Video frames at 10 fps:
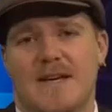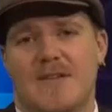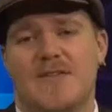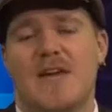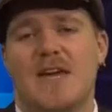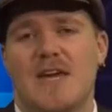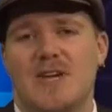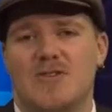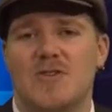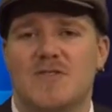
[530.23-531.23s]

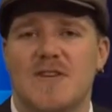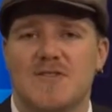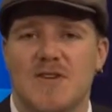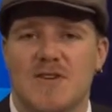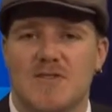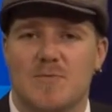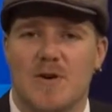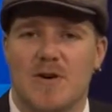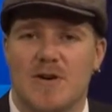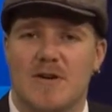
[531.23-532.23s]
The two sisters
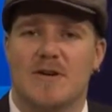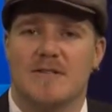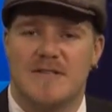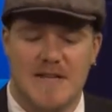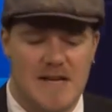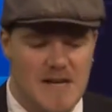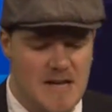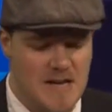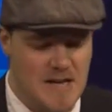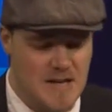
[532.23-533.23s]
were
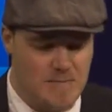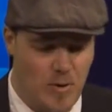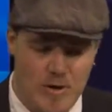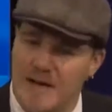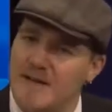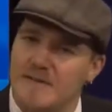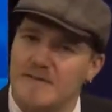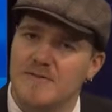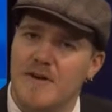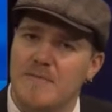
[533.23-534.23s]
deported
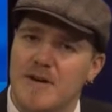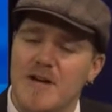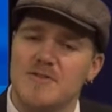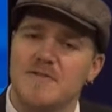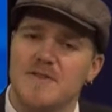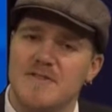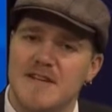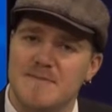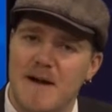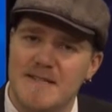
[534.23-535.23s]
from the country for
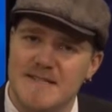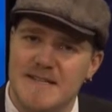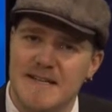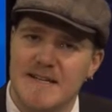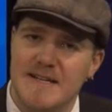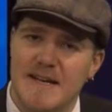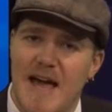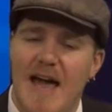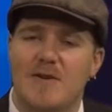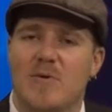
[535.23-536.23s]
six months
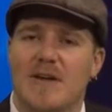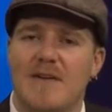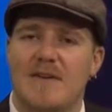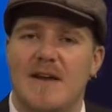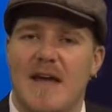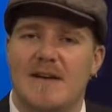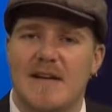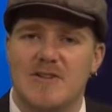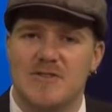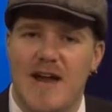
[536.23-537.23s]
and were given an
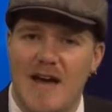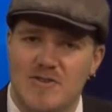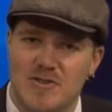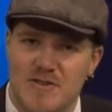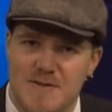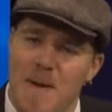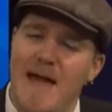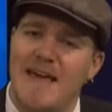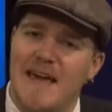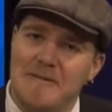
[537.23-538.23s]
international
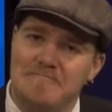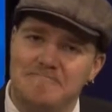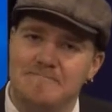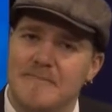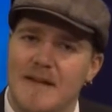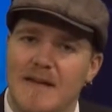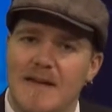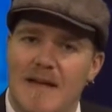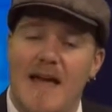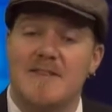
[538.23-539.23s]
spanking
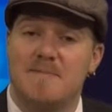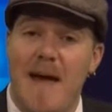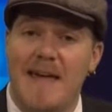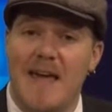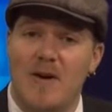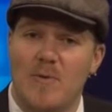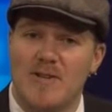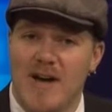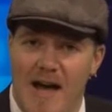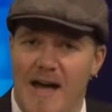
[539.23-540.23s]
a spanking
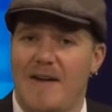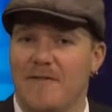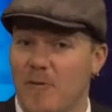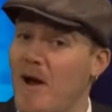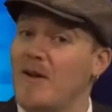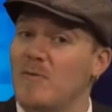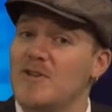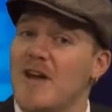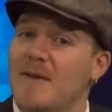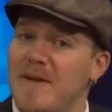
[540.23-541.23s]
which I, for one,
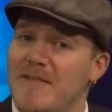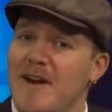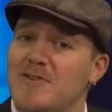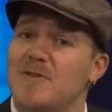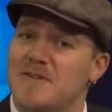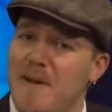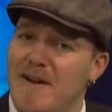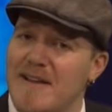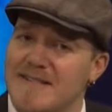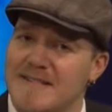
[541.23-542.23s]
wish I'd been there to
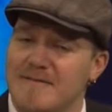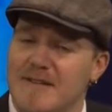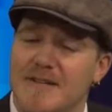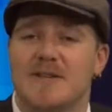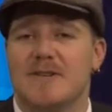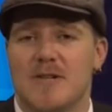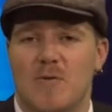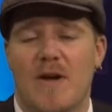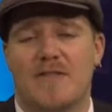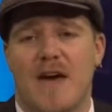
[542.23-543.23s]
experience
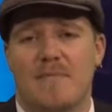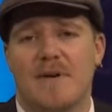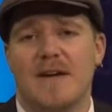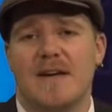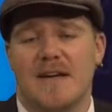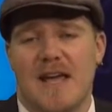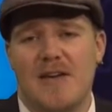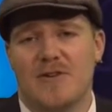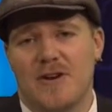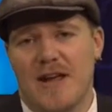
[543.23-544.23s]
with them,
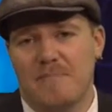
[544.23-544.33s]
either in